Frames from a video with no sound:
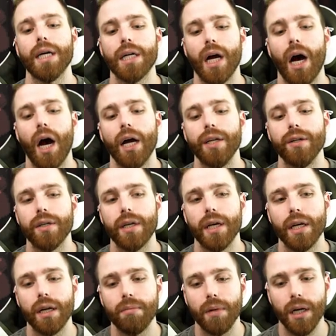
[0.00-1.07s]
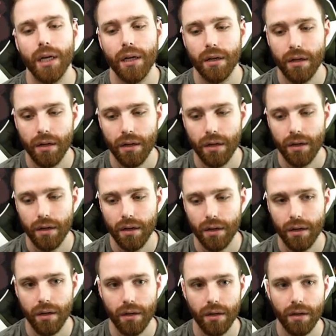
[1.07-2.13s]
god, you kidding me?
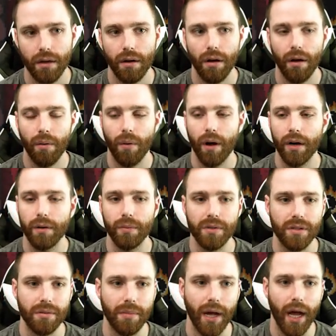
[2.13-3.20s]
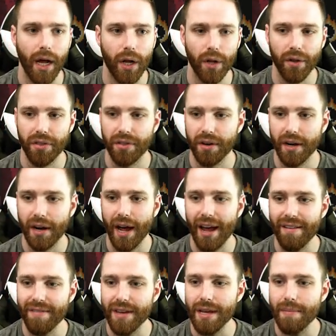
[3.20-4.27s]
I wanted it with some health and an
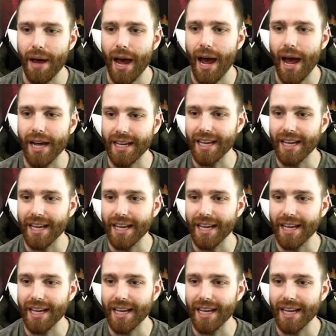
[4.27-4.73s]
I V bag.